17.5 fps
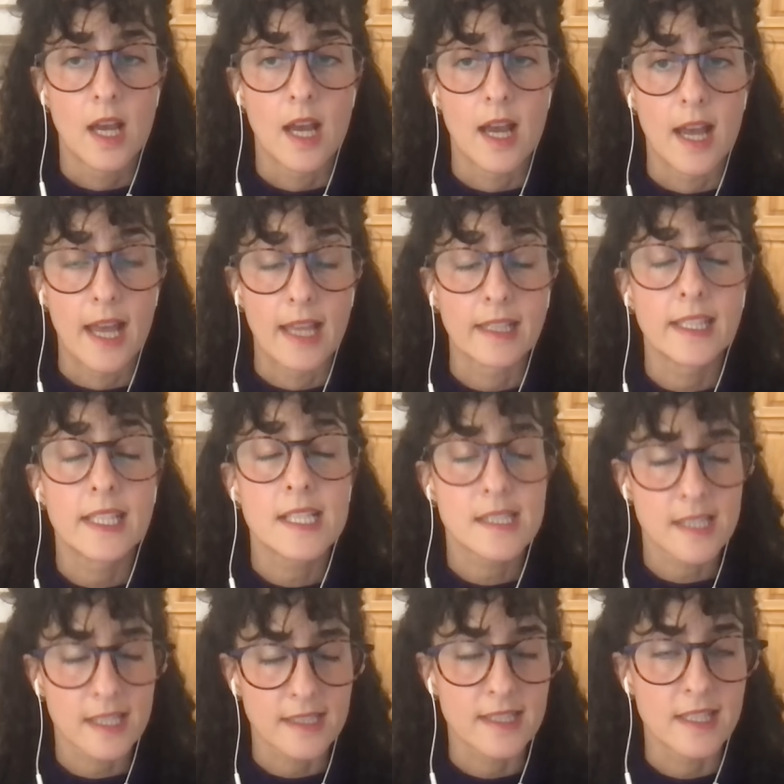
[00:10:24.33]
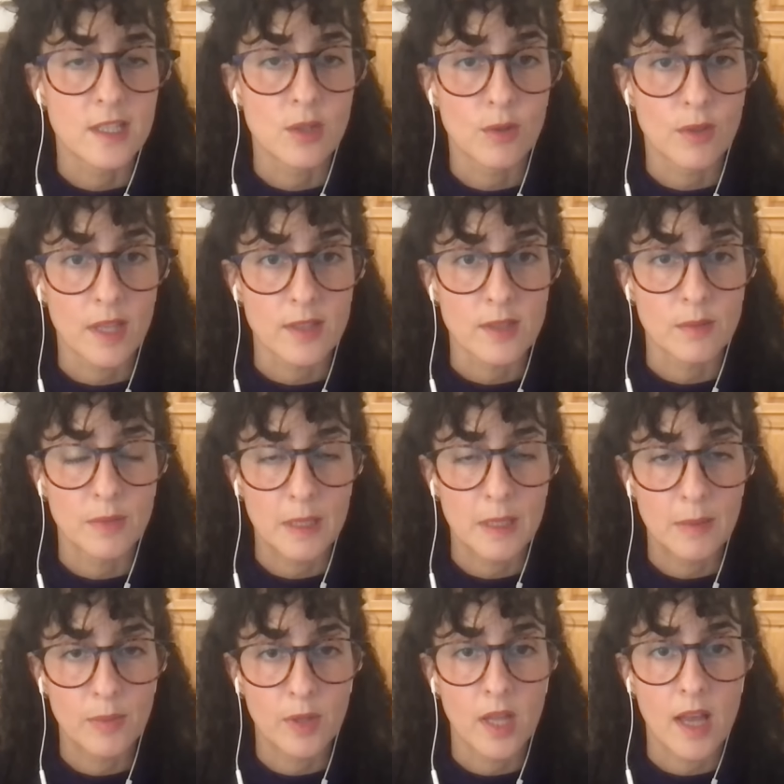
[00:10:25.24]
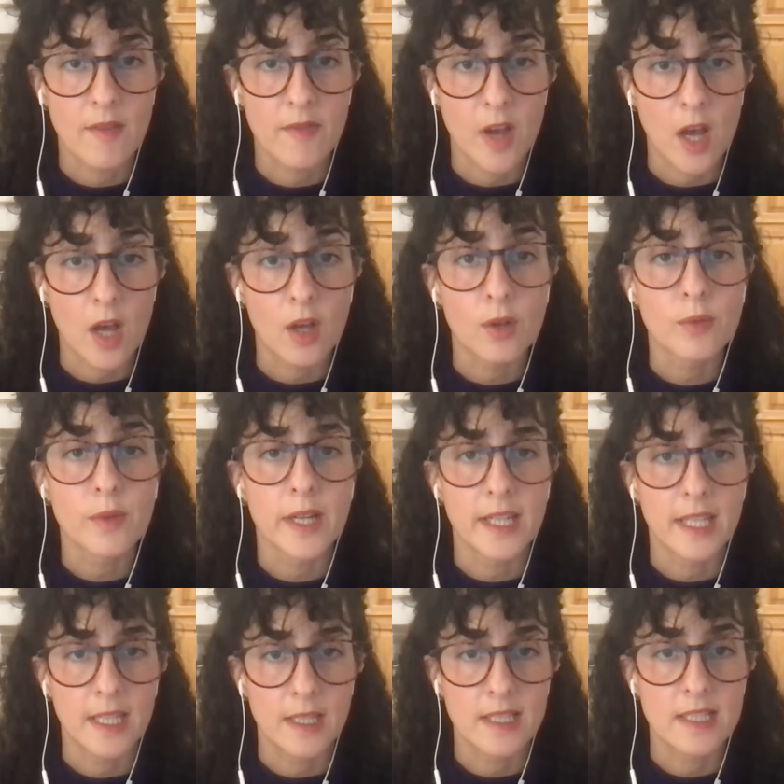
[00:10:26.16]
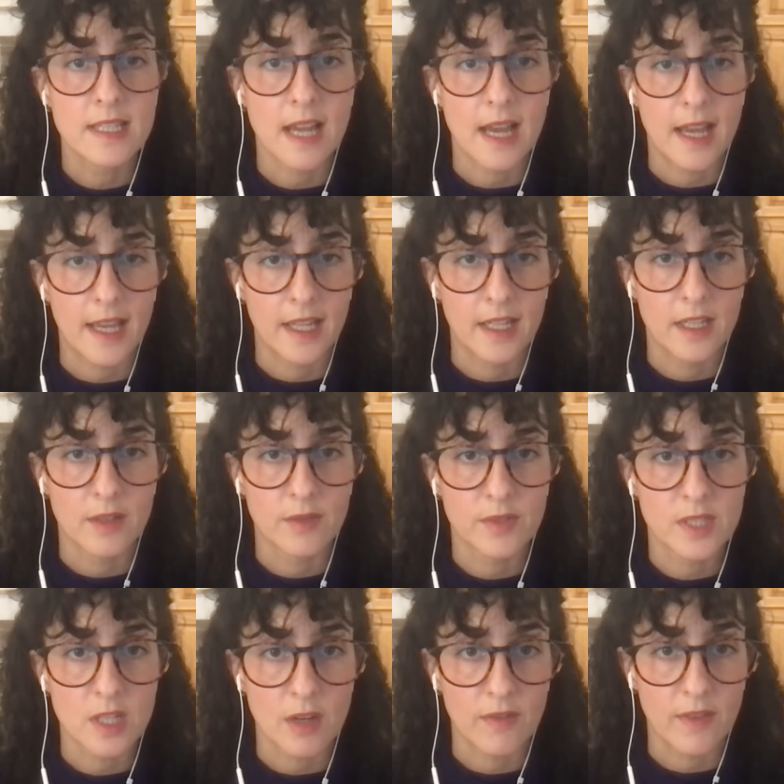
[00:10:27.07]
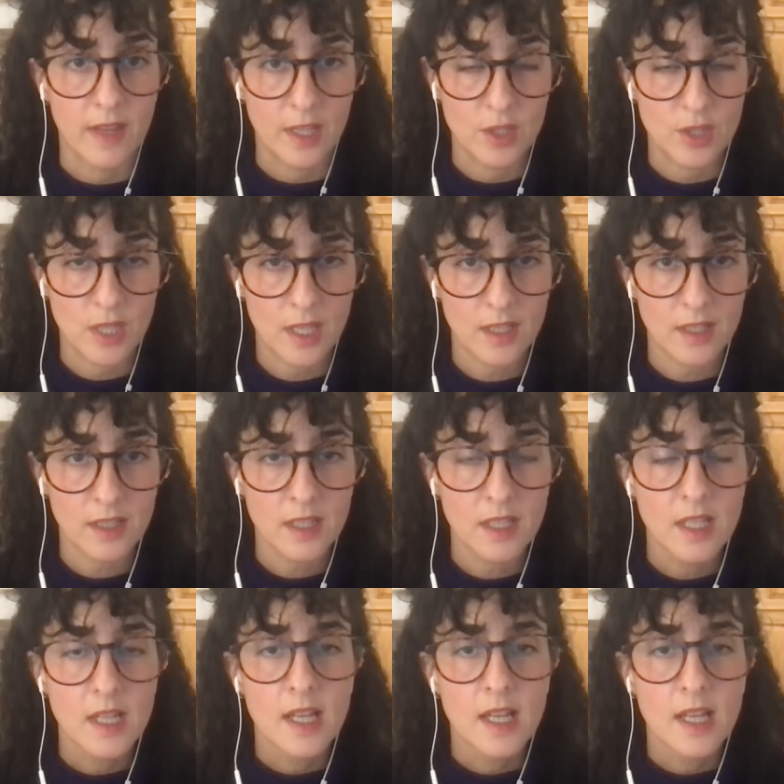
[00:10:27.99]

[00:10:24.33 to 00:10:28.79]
uh, at least 62,000 people, have already died of starvation.